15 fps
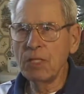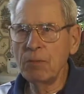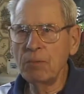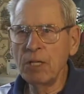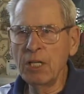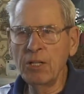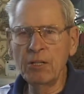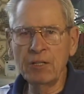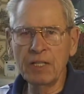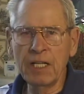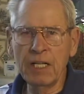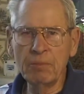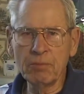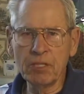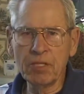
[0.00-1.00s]
But other
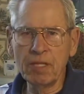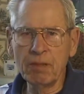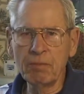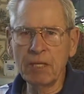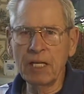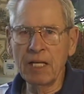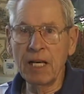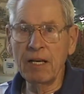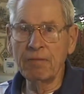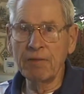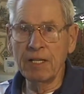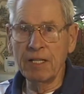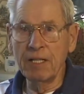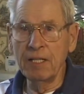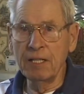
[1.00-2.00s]
times in my life,
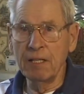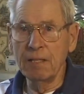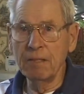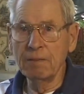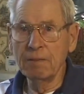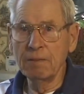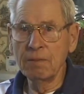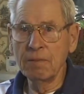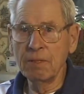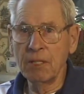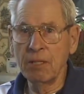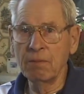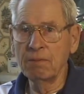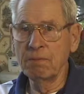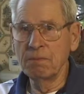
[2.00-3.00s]
I did. You
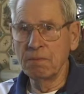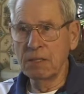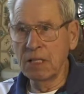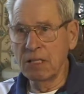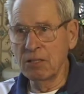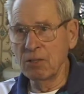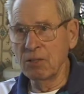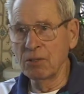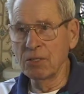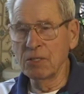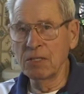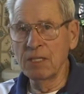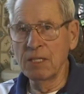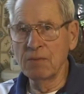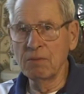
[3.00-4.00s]
know, I told
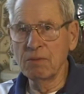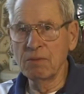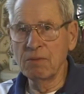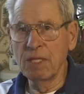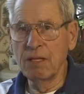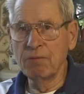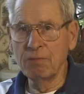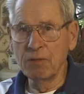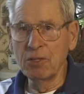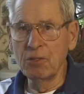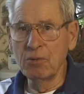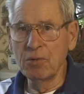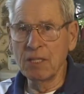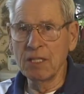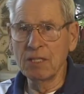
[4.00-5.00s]
you that I
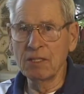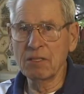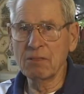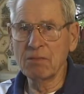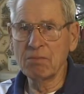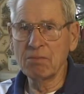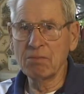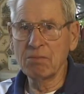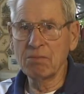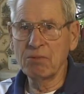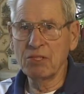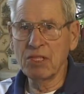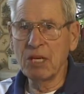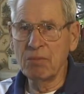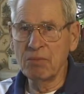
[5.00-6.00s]
flew when I was
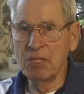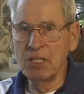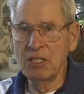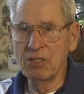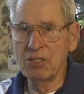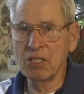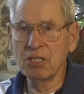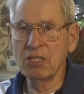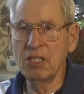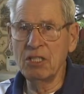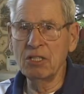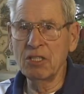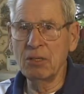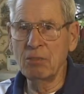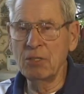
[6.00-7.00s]
16,
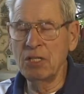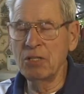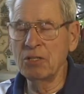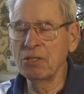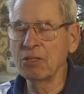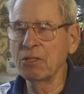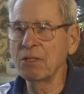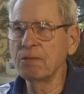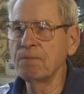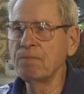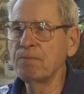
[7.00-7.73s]
17 years old.